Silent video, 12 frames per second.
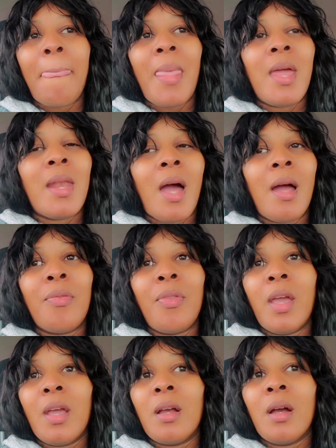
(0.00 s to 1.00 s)
And I
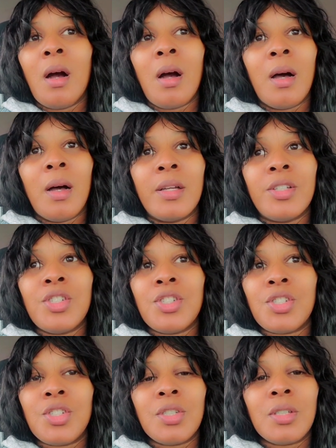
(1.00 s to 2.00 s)
thank
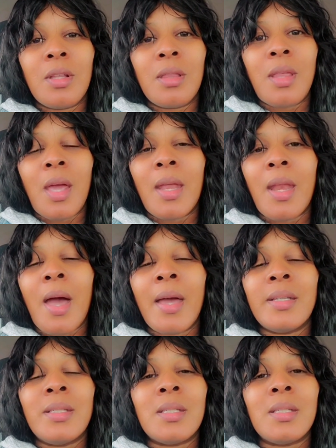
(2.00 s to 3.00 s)
gosh that
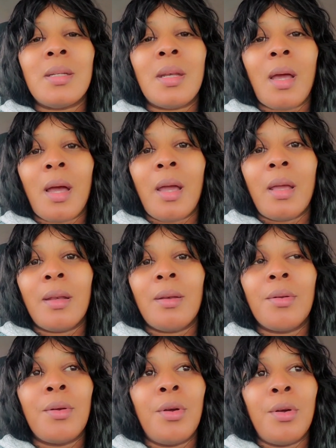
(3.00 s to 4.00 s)
I did not,
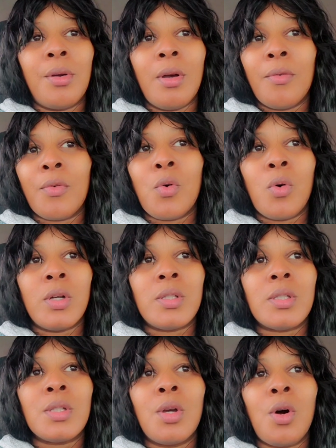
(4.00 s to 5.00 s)
of
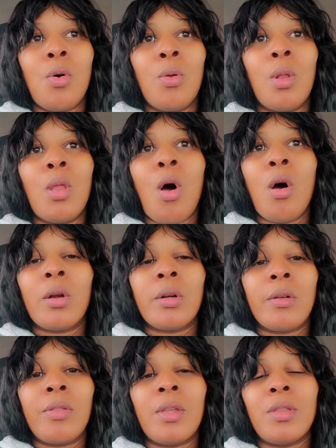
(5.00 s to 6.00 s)
course, go
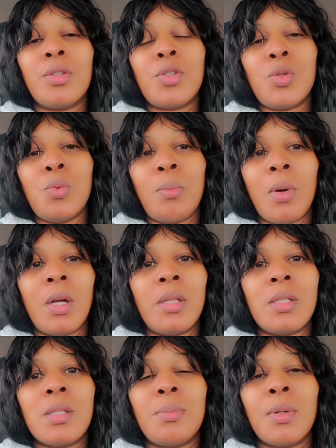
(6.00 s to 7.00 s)
longer than two
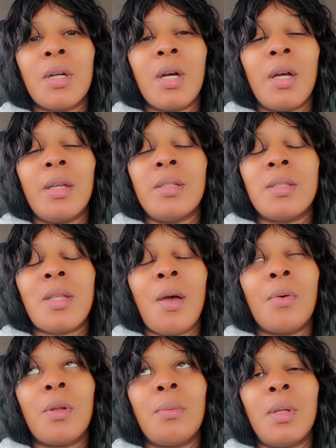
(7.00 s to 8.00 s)
months because
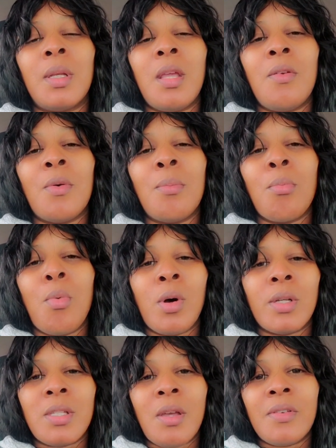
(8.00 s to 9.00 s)
that would have been even
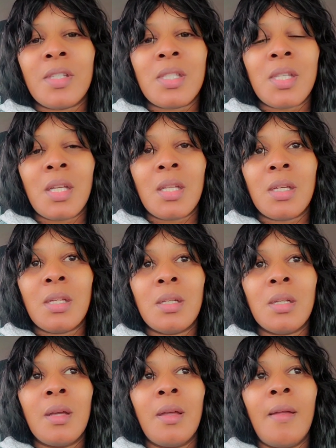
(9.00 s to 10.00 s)
more
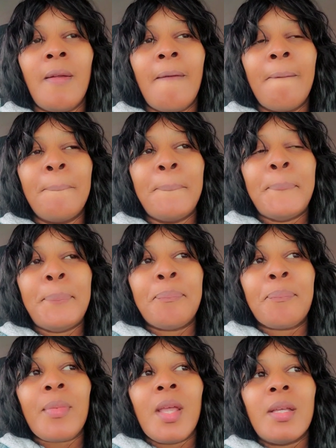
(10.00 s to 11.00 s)
devastating.
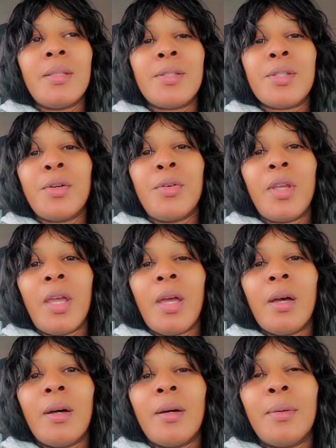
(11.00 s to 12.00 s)
And so,
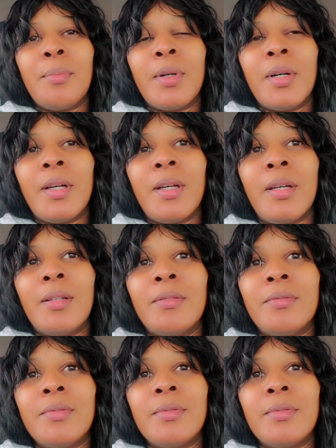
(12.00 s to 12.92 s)
yeah, but